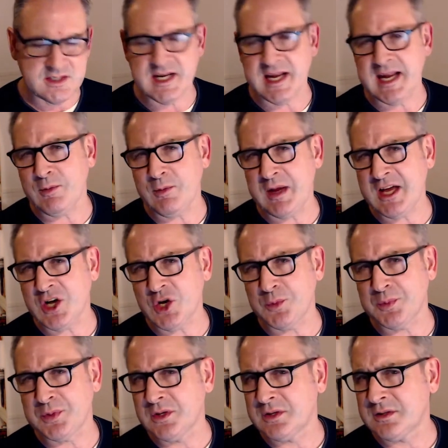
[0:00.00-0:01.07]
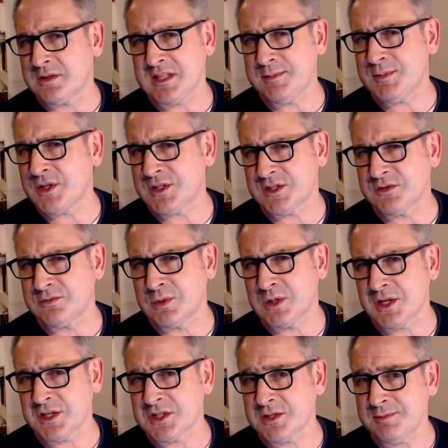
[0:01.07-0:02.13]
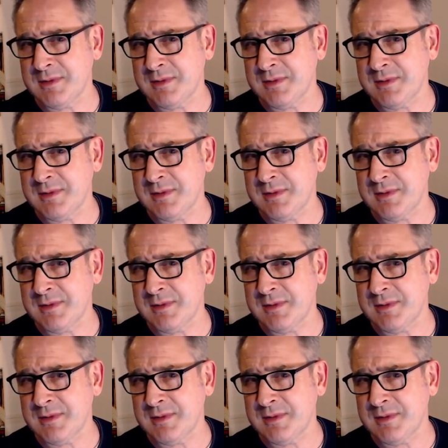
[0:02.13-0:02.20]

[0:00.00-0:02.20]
Dare we hope that he might have worked